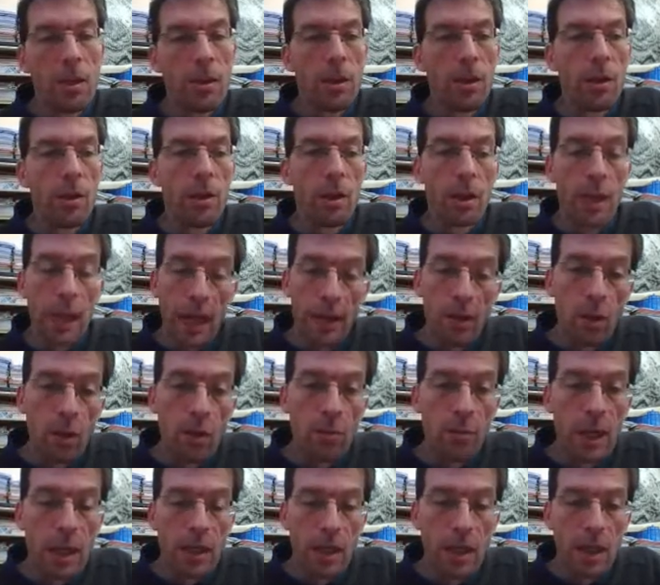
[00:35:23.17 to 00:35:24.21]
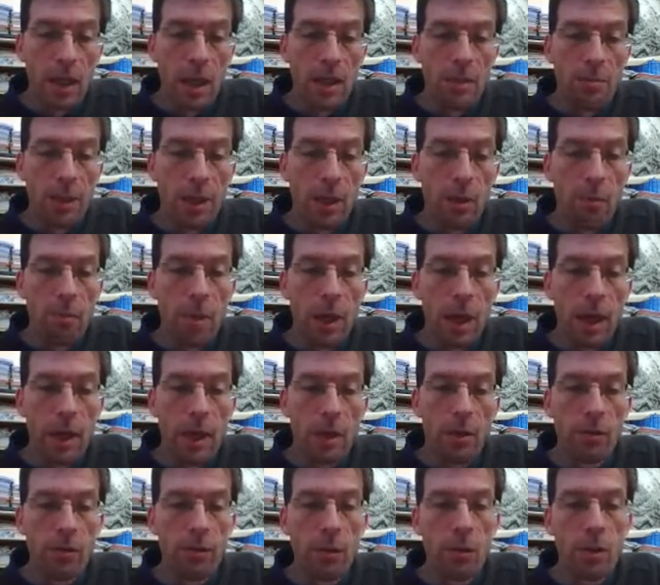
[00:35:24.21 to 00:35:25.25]
The granulometry has been
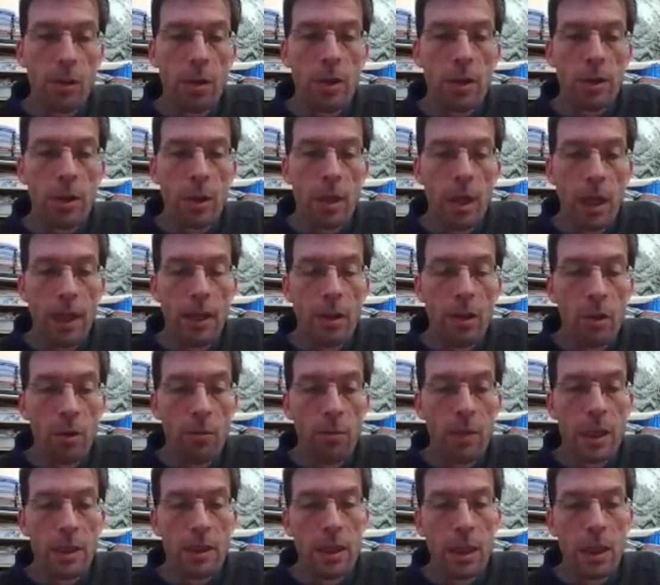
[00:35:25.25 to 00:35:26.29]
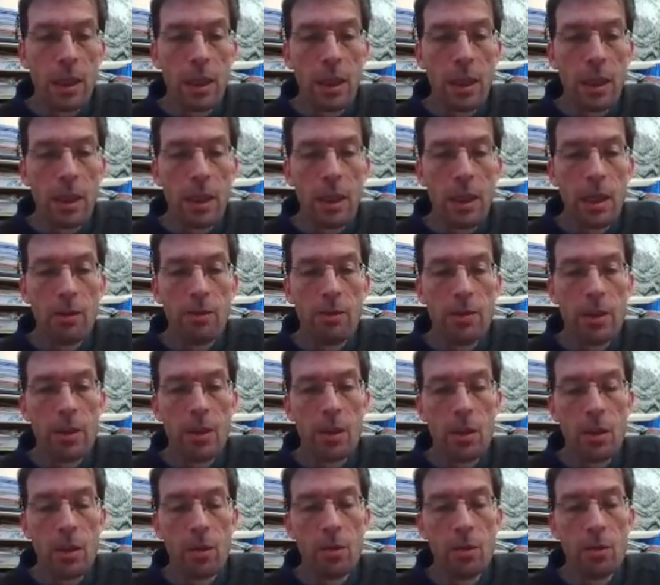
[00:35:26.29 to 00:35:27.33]
applied, of course. The granulometry
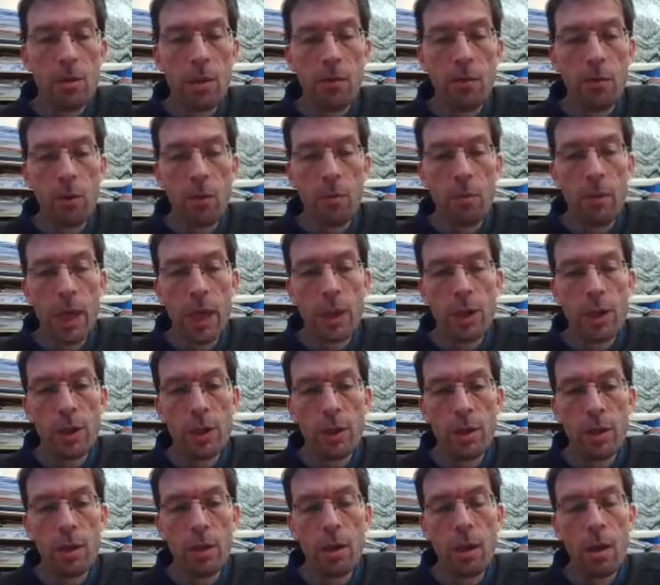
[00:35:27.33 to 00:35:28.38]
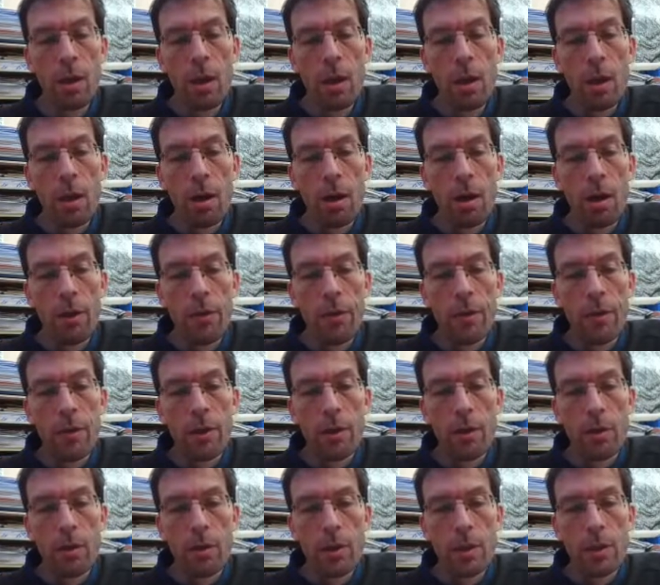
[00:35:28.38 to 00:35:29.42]
gives you information on
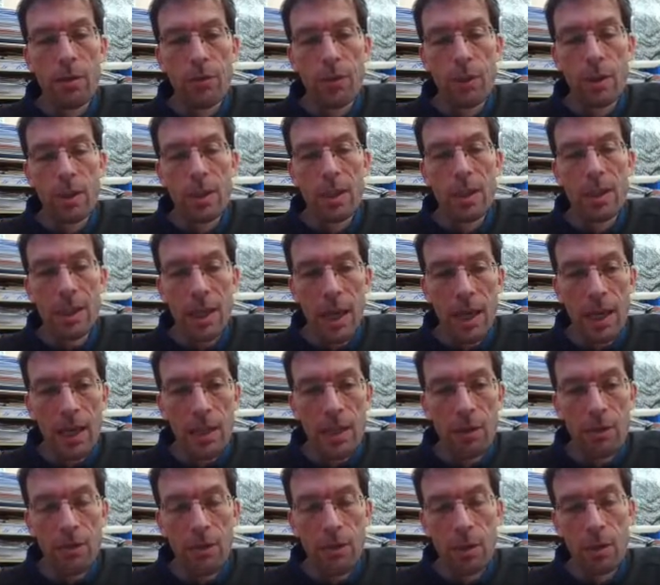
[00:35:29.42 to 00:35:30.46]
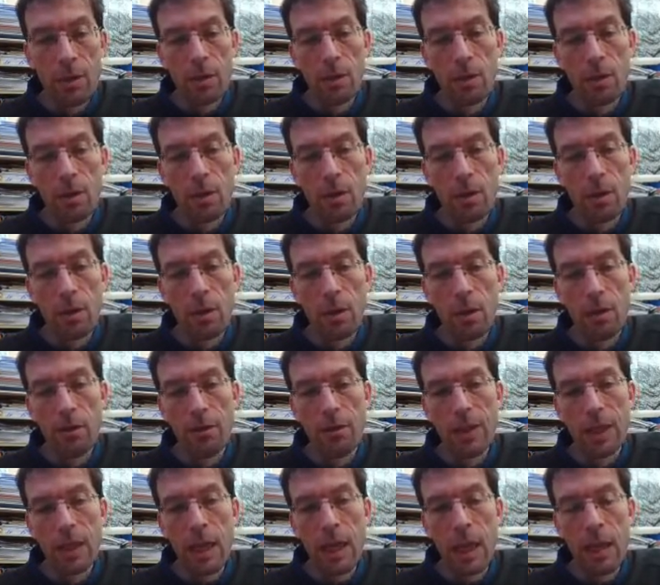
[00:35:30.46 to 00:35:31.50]
the different size of
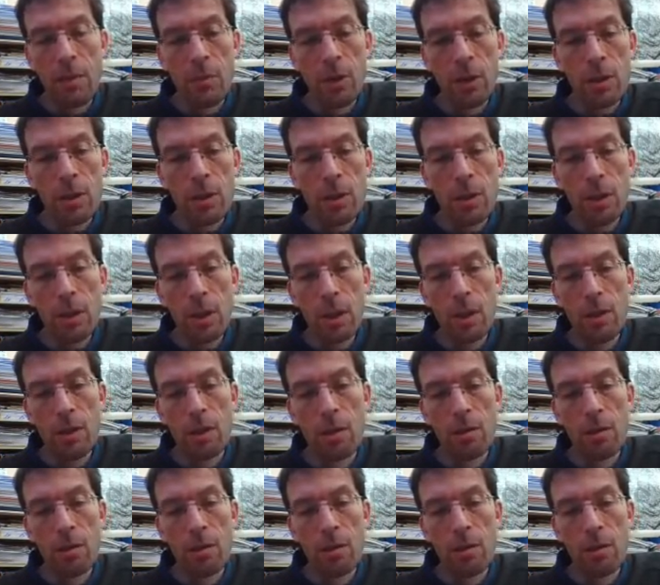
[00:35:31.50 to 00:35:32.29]
the elements in